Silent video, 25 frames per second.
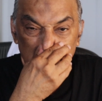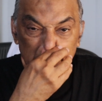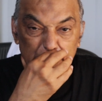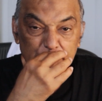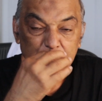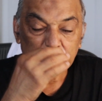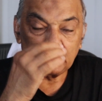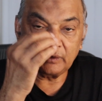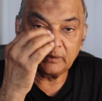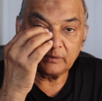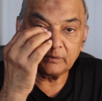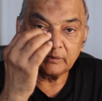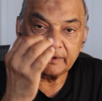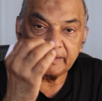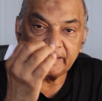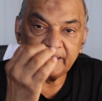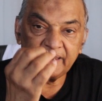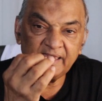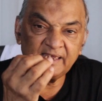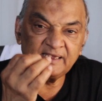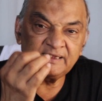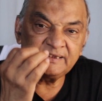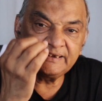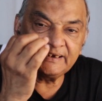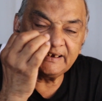So
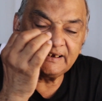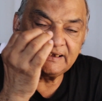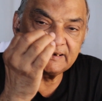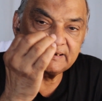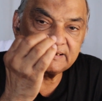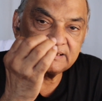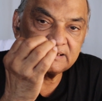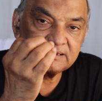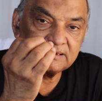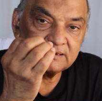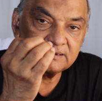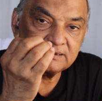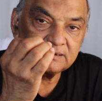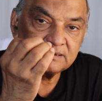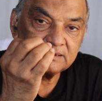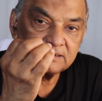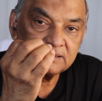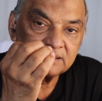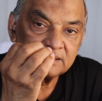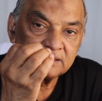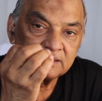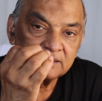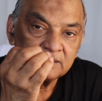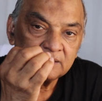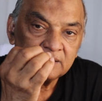angels
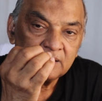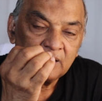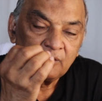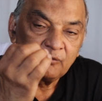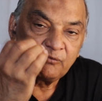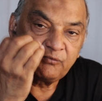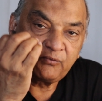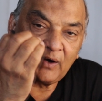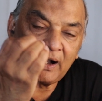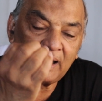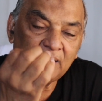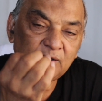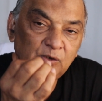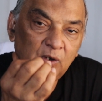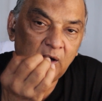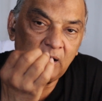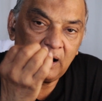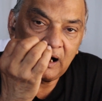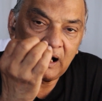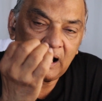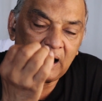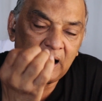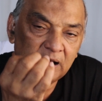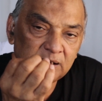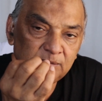follow
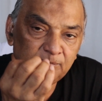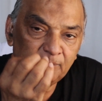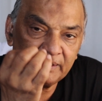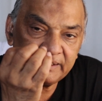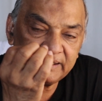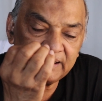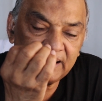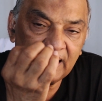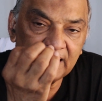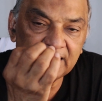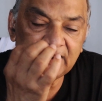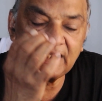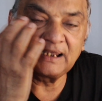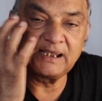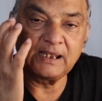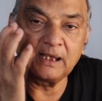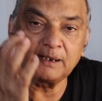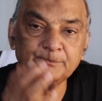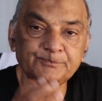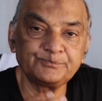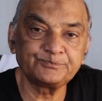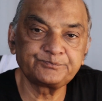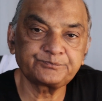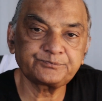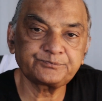Almighty God Allah.